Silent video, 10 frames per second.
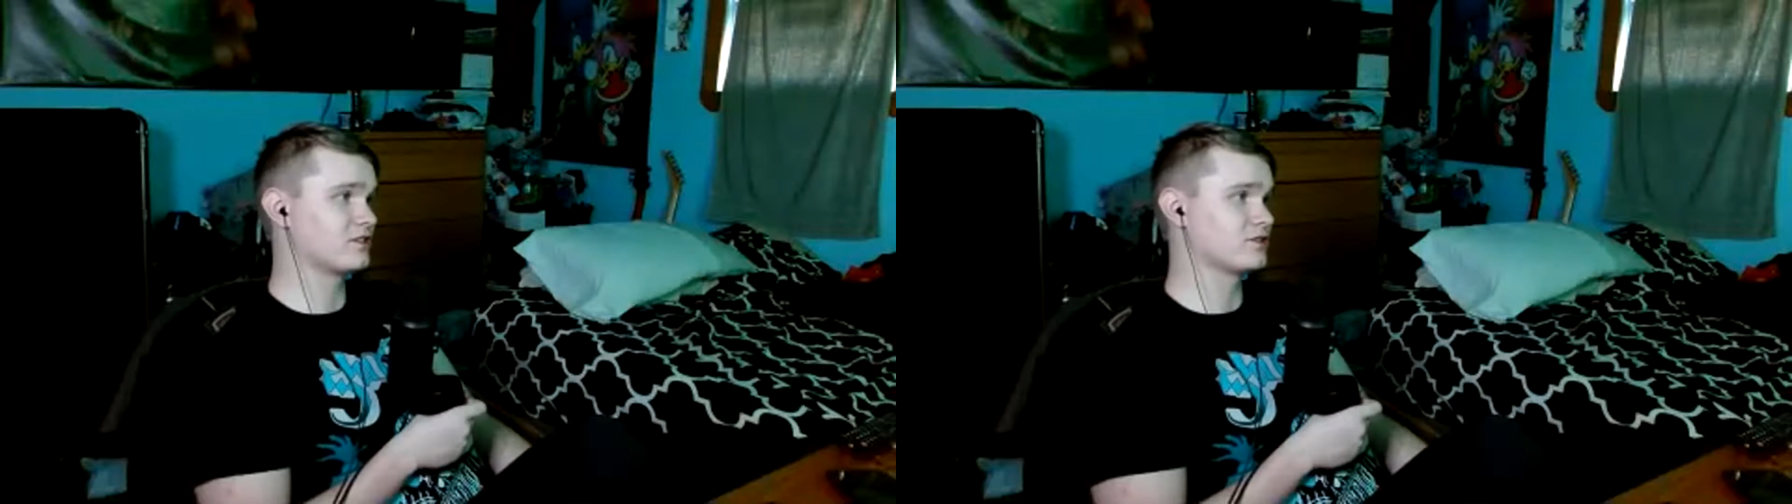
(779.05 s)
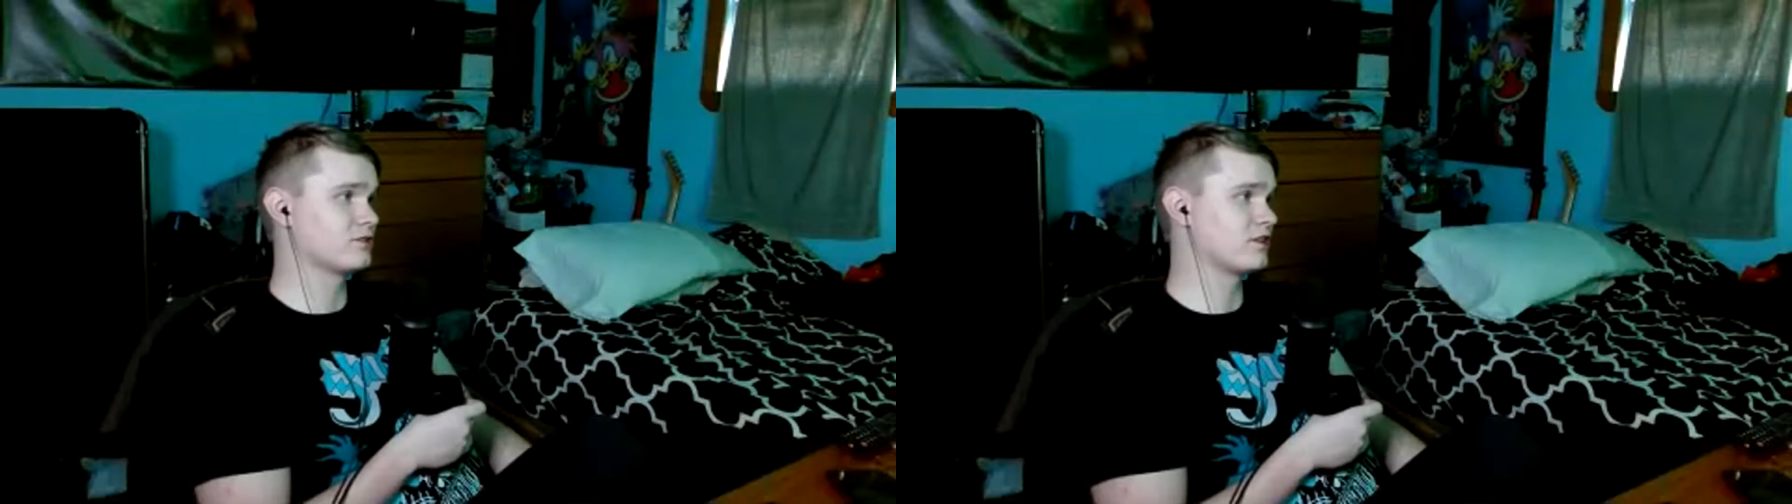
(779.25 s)

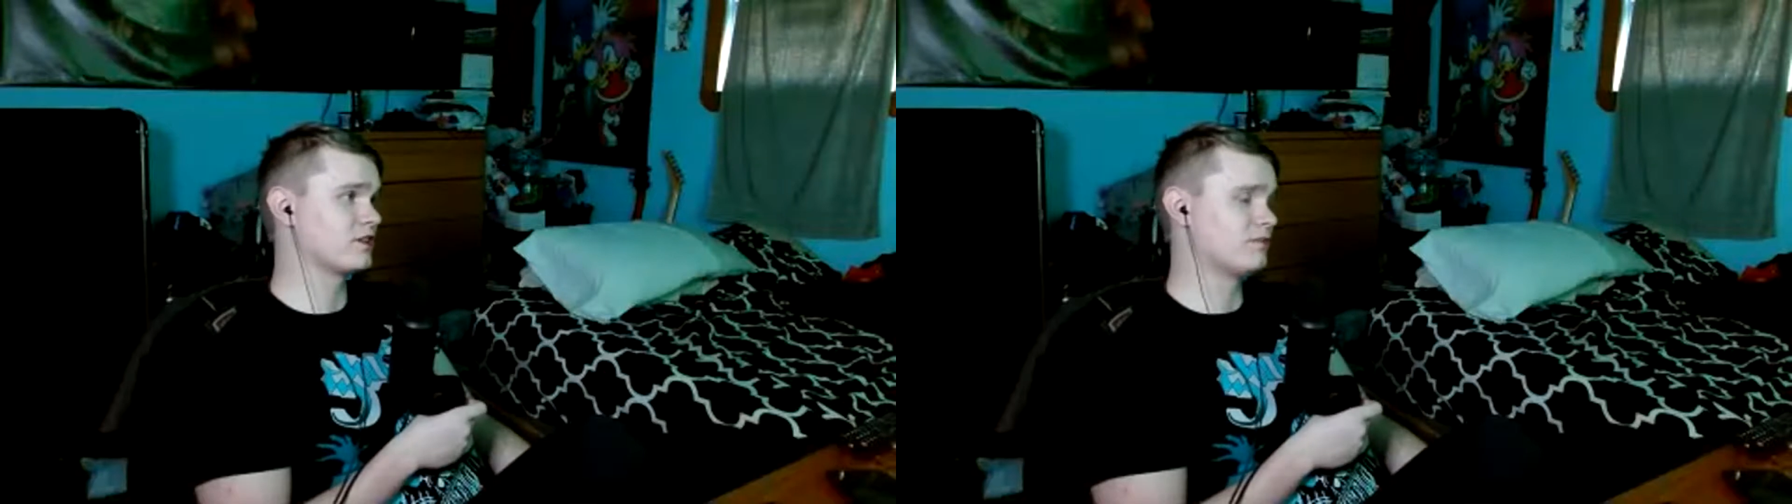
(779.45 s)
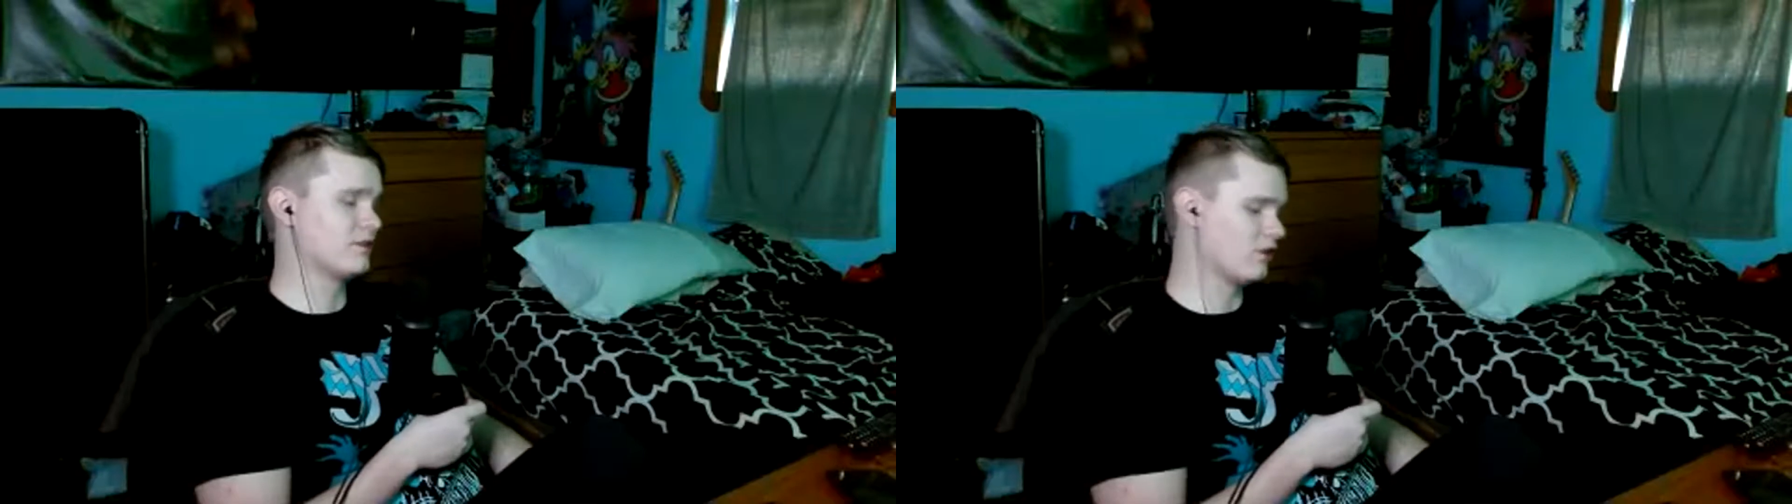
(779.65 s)
also going
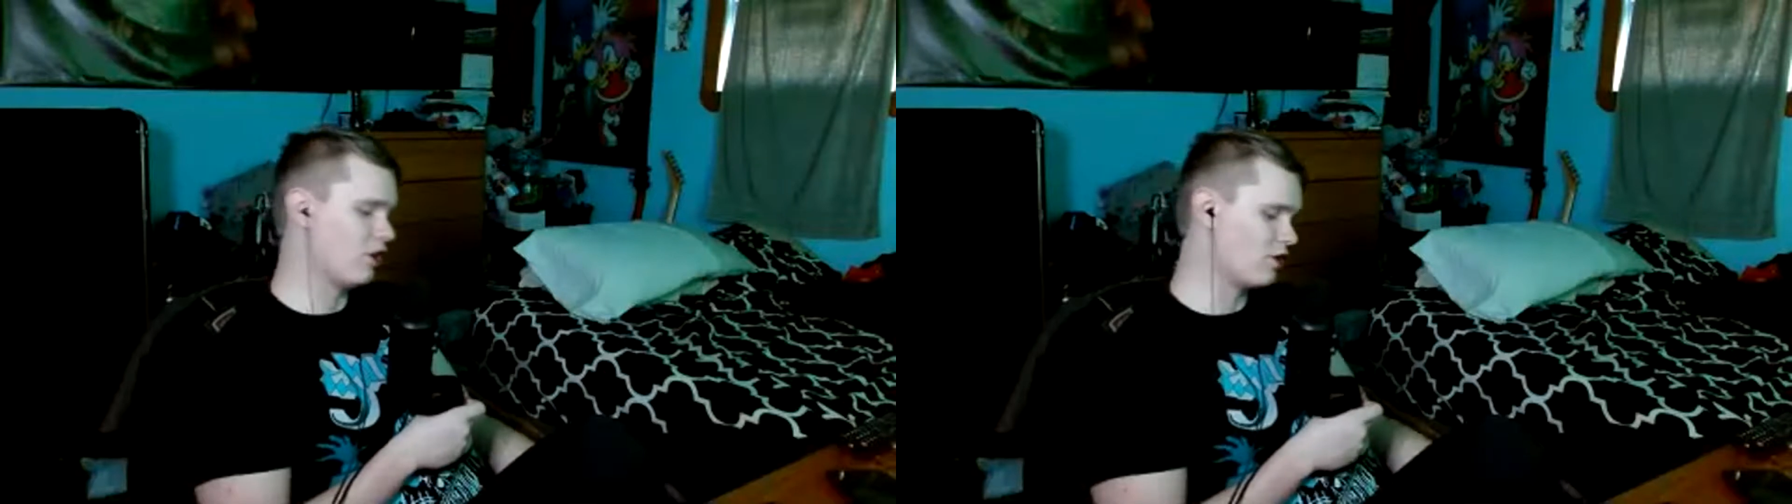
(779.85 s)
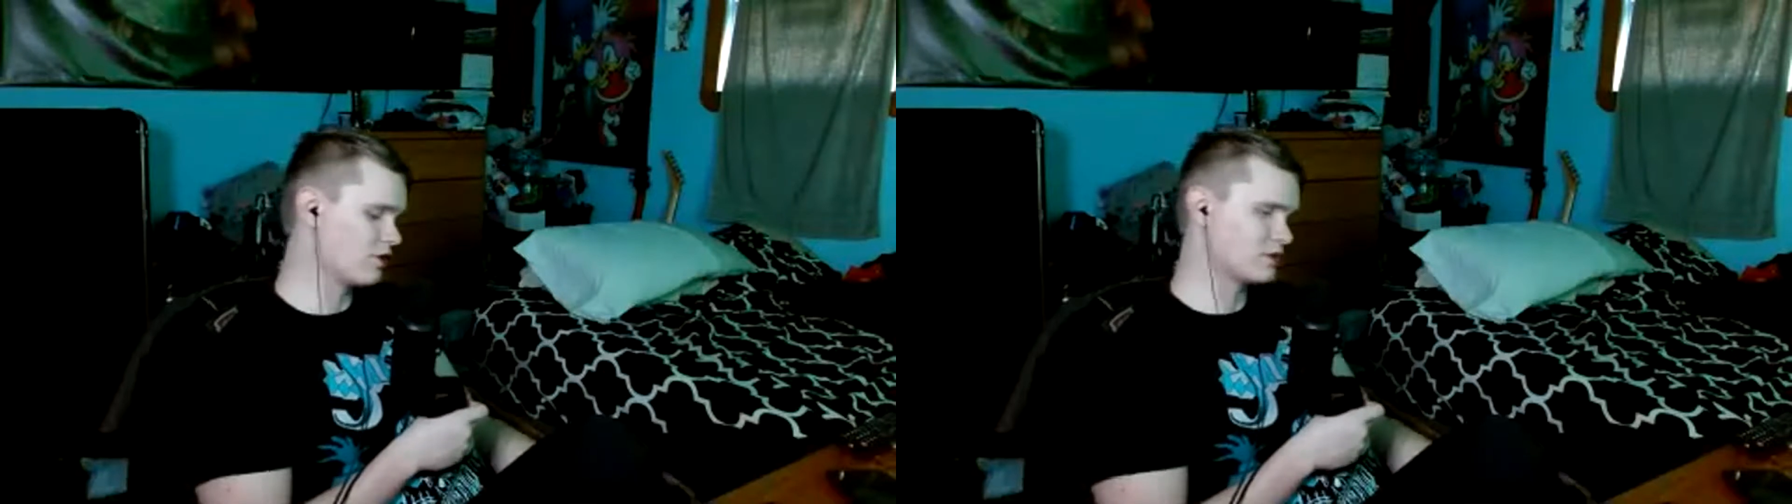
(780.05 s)
to be the
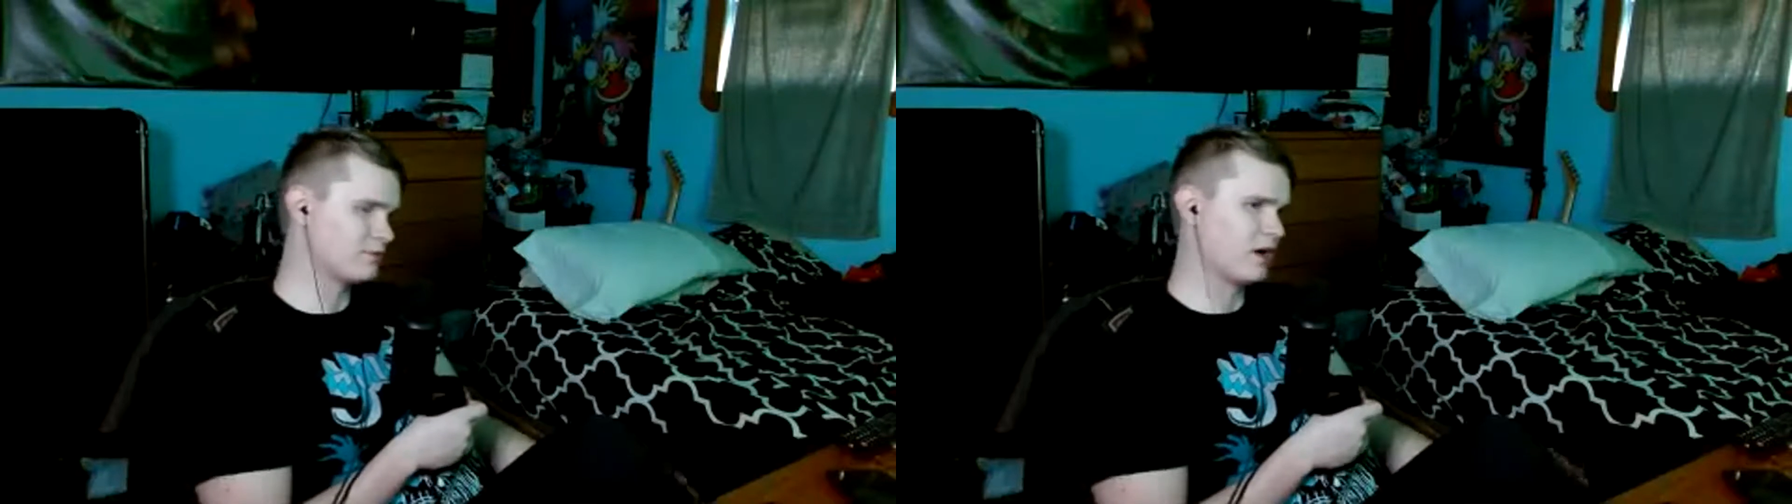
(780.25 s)
hardest